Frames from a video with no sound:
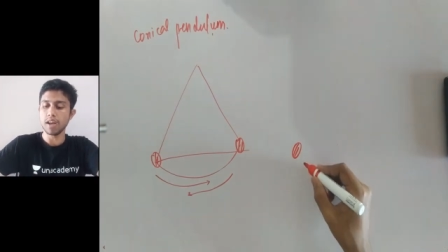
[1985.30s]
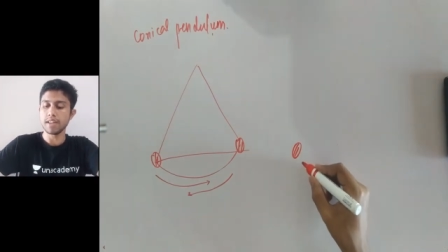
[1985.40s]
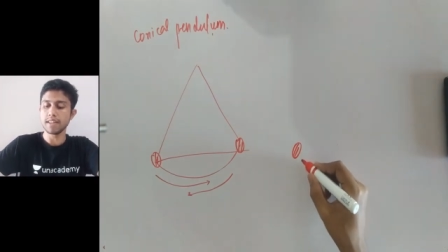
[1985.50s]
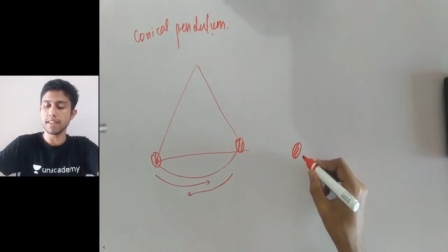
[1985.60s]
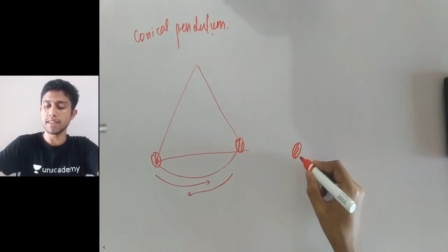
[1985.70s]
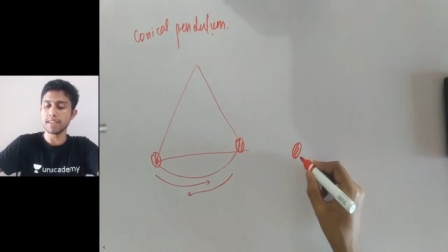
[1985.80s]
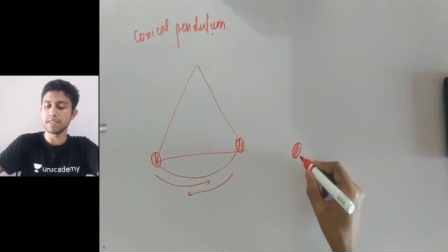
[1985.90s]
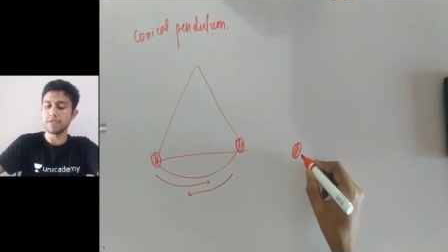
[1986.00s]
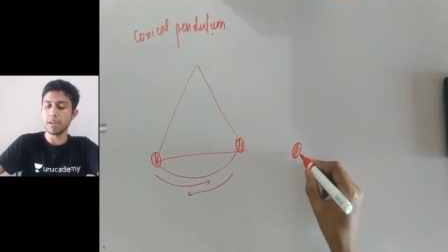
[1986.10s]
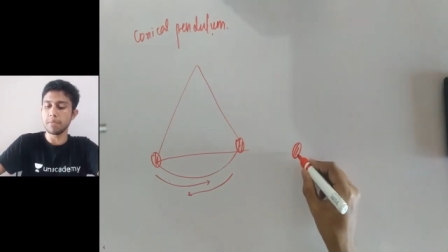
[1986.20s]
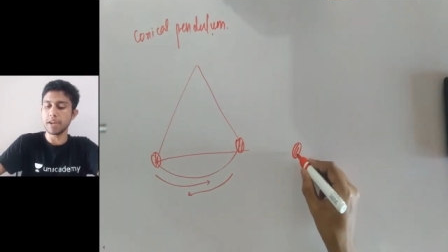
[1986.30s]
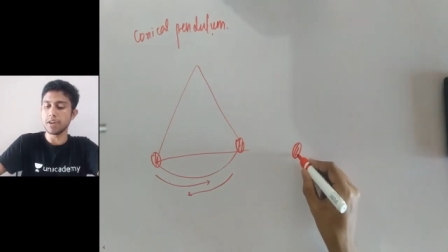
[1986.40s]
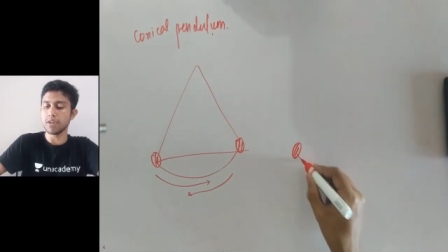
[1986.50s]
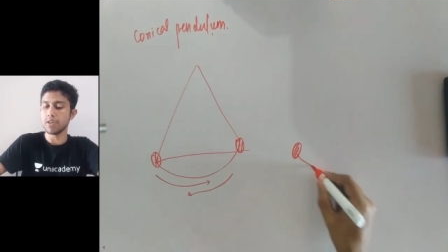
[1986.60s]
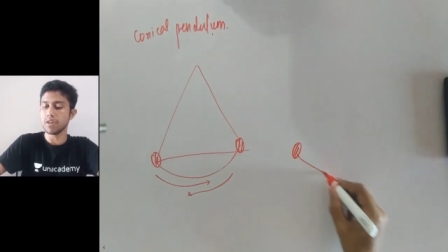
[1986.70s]
then this will
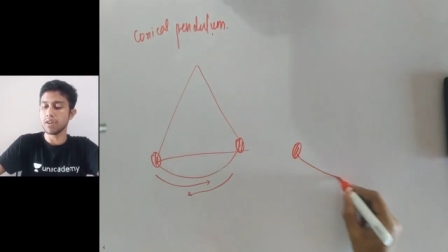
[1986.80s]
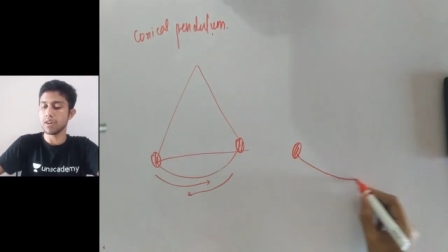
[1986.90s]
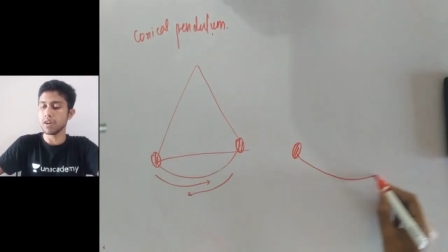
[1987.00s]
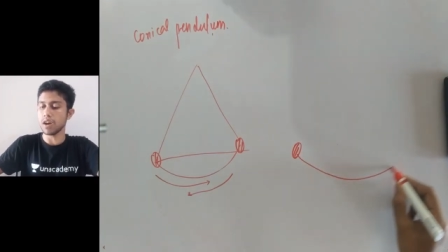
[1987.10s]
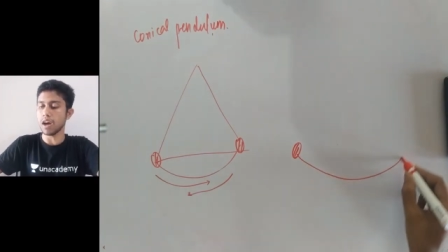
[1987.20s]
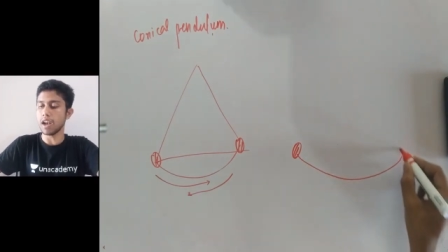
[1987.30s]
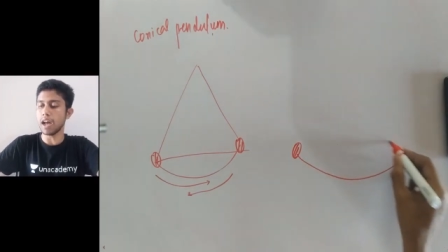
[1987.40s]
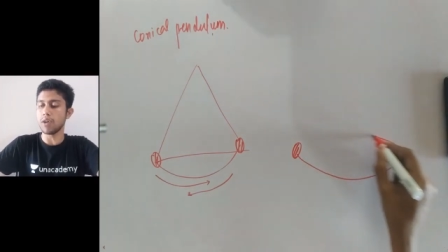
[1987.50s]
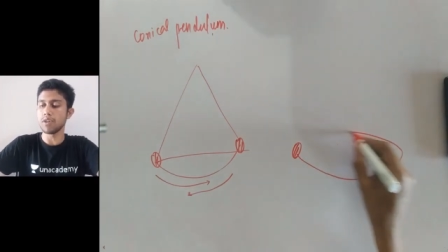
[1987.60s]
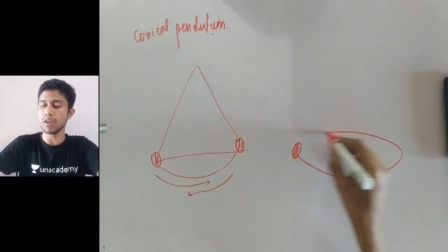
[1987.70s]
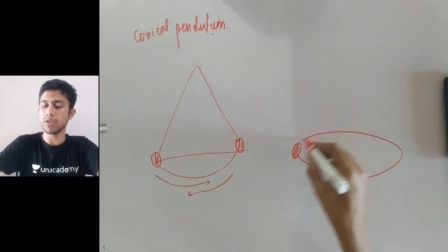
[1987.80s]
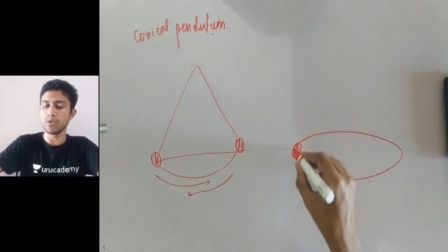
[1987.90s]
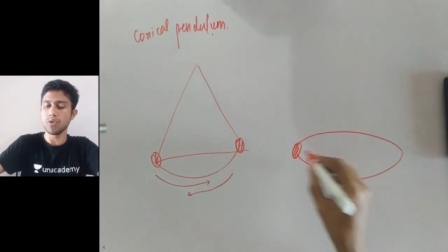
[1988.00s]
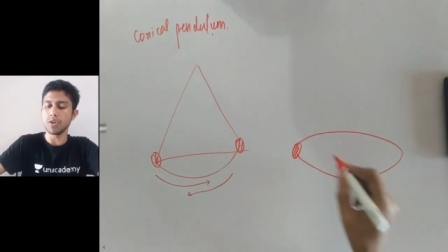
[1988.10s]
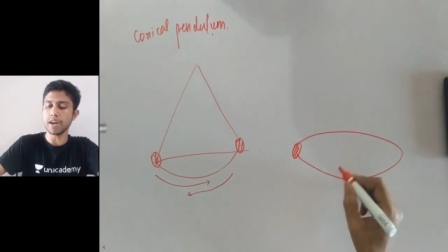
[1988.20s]
be allowed to
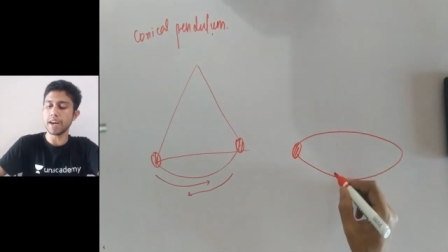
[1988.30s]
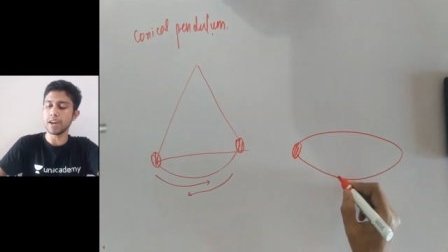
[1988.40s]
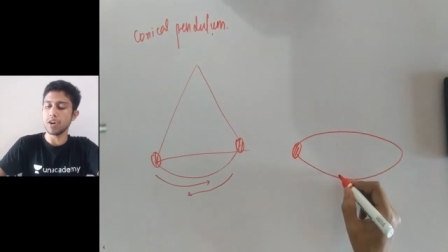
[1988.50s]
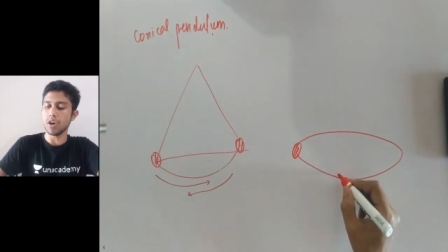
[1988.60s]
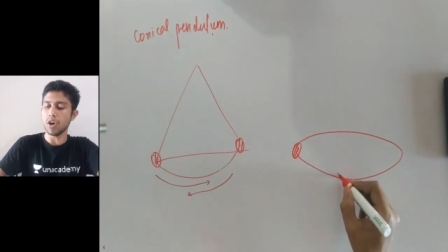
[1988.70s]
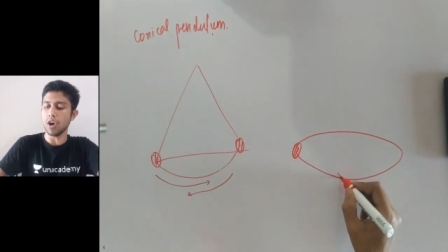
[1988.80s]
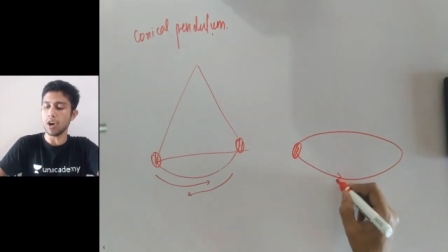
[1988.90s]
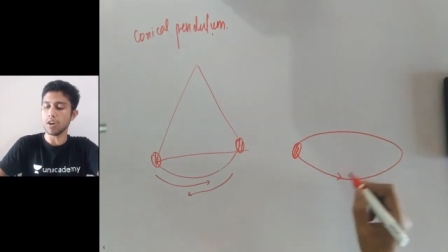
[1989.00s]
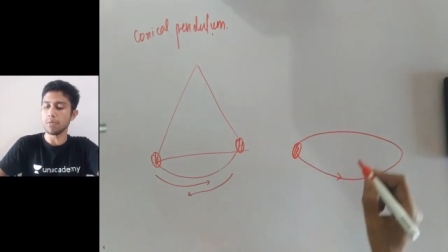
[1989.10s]
rotate or